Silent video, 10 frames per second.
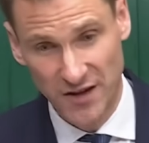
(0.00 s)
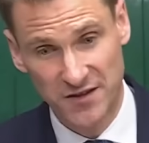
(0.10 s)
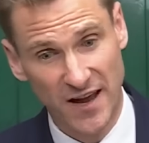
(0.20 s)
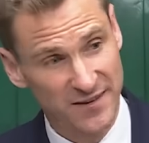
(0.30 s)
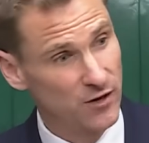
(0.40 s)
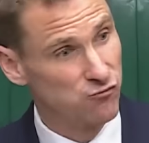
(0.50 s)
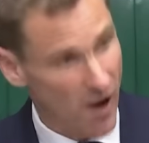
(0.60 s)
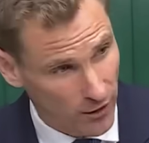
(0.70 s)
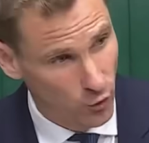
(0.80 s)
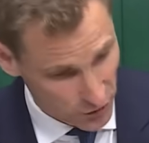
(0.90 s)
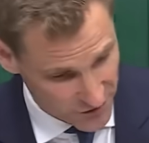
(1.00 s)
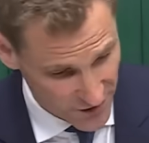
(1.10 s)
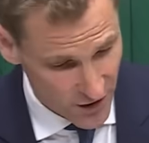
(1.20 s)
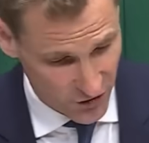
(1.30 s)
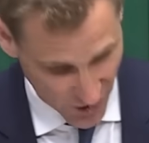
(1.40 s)
she is setting
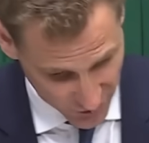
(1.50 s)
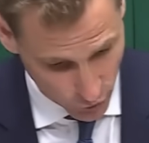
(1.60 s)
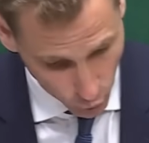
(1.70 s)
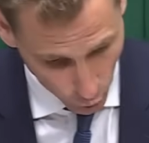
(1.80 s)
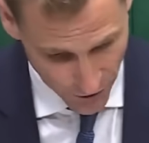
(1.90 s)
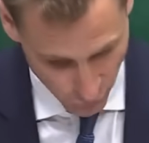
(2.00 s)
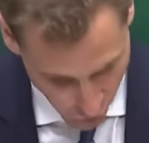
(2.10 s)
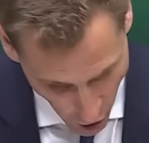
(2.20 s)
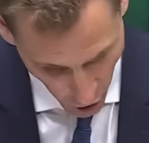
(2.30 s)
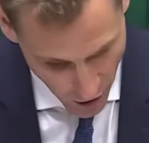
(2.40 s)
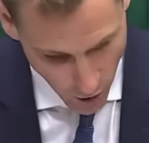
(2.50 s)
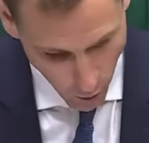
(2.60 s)
records, just all the wrong